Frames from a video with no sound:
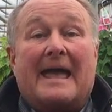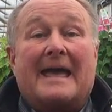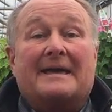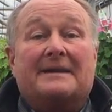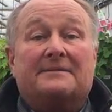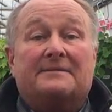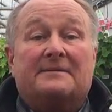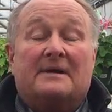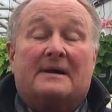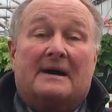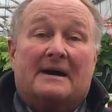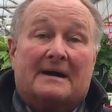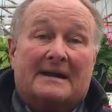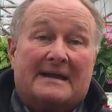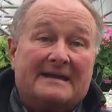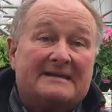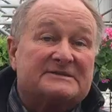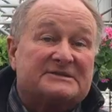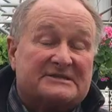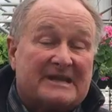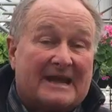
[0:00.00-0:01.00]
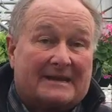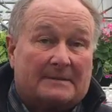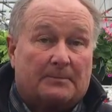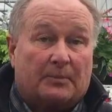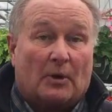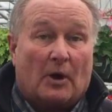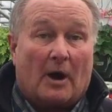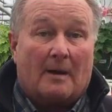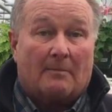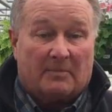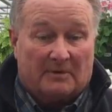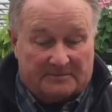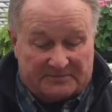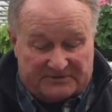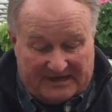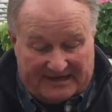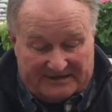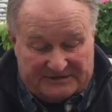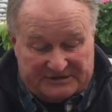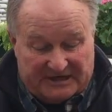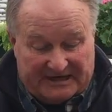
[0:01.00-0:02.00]
and insect
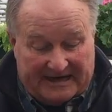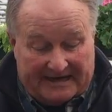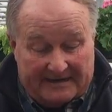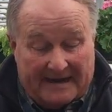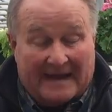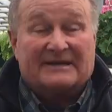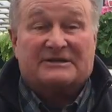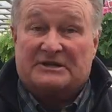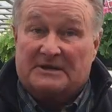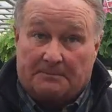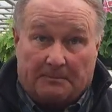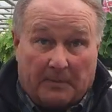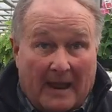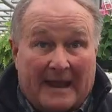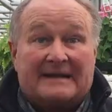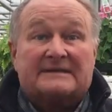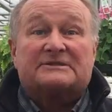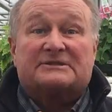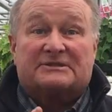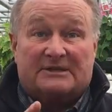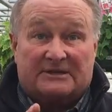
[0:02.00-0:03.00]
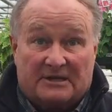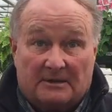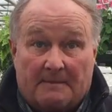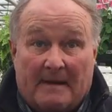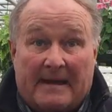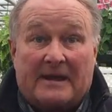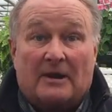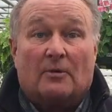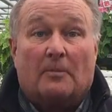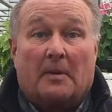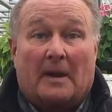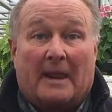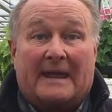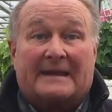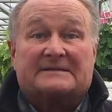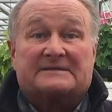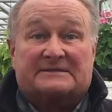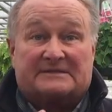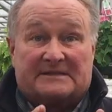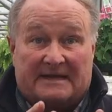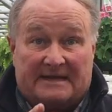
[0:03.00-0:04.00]
problems, and she plants the tomato
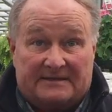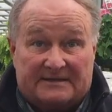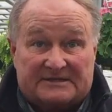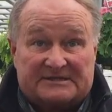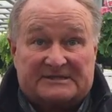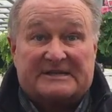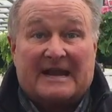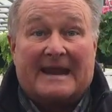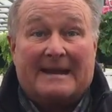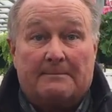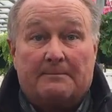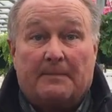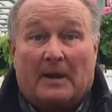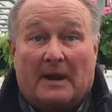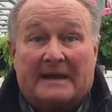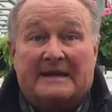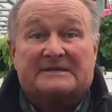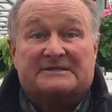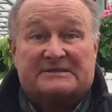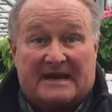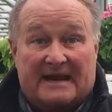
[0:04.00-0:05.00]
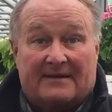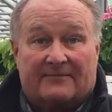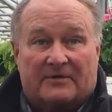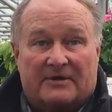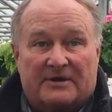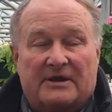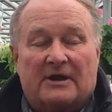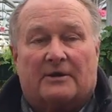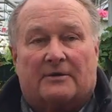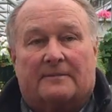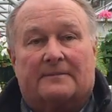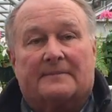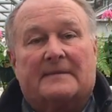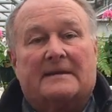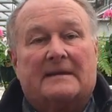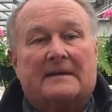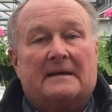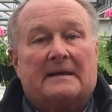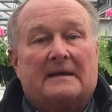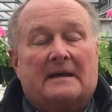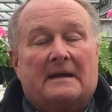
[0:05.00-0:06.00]
plants in the same place every year.
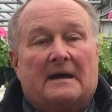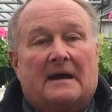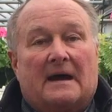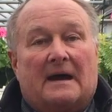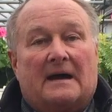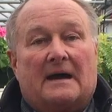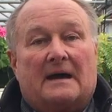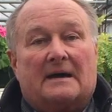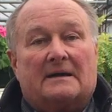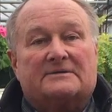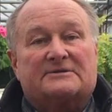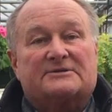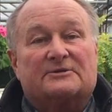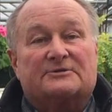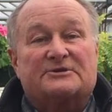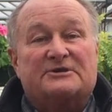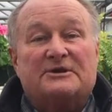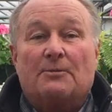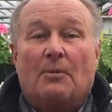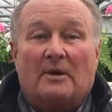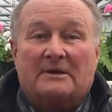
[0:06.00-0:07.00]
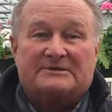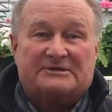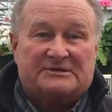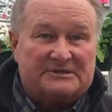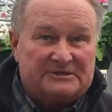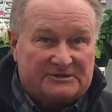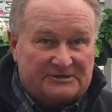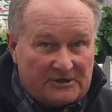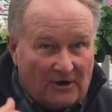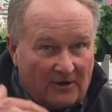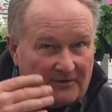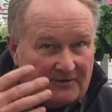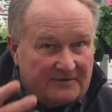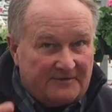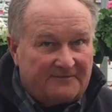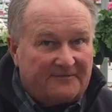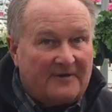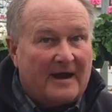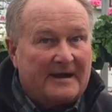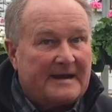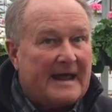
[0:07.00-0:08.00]
So she's
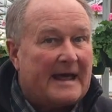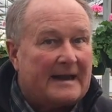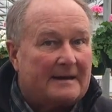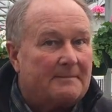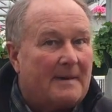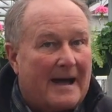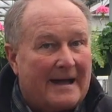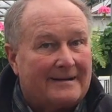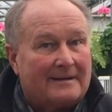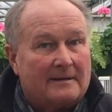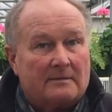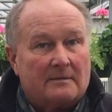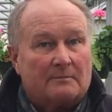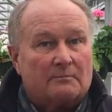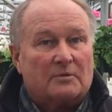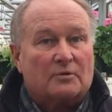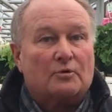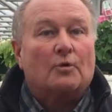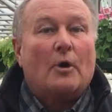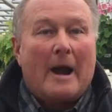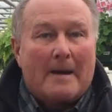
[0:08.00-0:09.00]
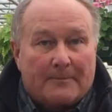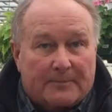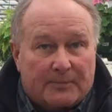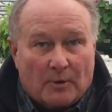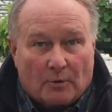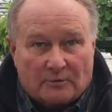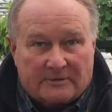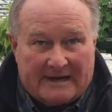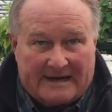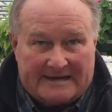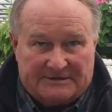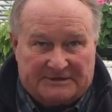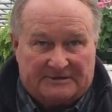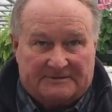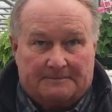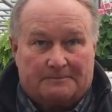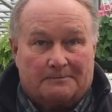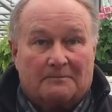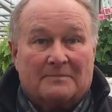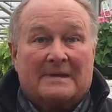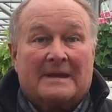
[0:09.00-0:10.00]
starting to find out about crop
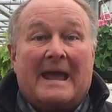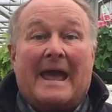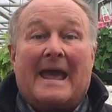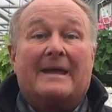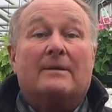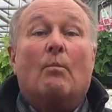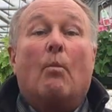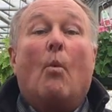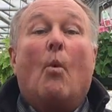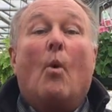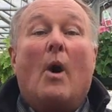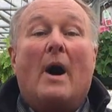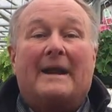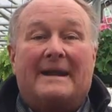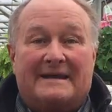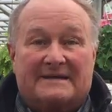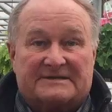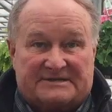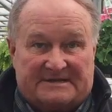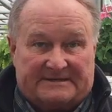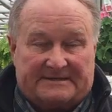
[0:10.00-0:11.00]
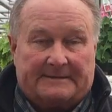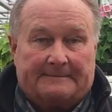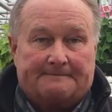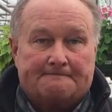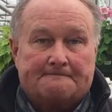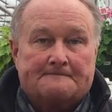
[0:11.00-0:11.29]
rotation. And what is it?